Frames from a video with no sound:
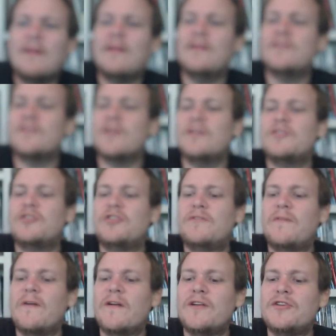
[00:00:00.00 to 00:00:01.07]
It's
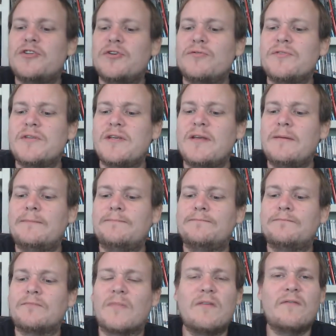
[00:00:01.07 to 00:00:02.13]
very juicy.
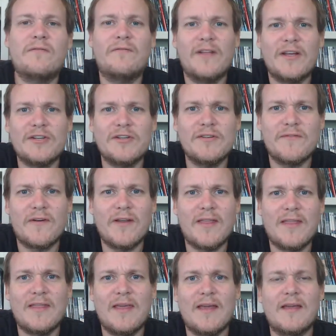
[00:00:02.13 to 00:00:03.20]
The flesh is
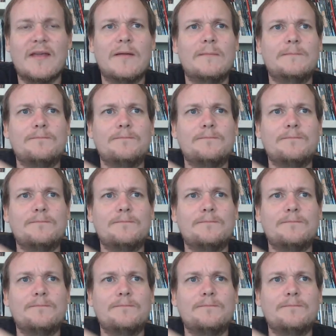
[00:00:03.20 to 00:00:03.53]
very thick.